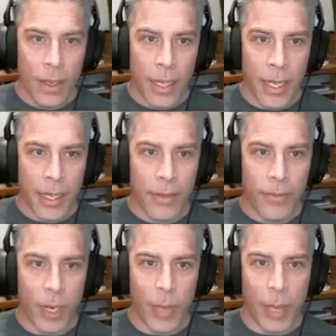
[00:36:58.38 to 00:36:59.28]

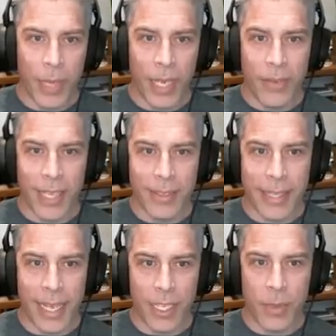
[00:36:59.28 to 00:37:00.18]
Far pipeline, things like
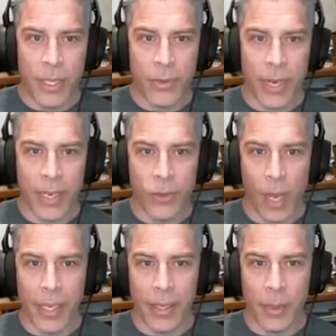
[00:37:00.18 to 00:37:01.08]
talisman, drag and
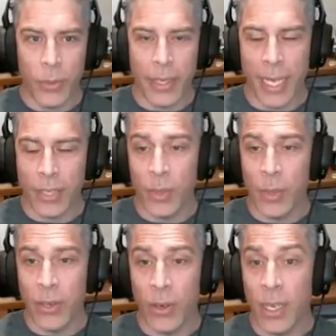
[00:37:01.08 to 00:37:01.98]
dropping them to attach them
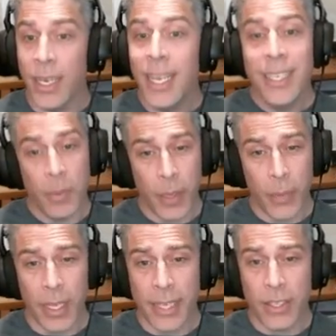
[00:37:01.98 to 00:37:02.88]
what they're on, something
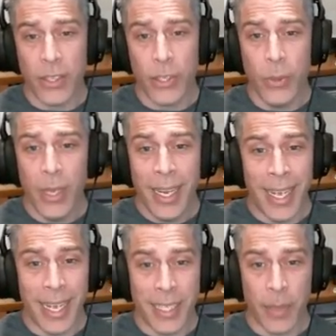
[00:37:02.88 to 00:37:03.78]
we'd like to do,
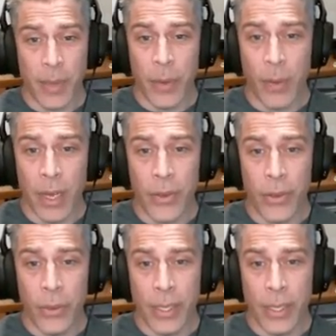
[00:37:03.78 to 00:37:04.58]
something we want to do.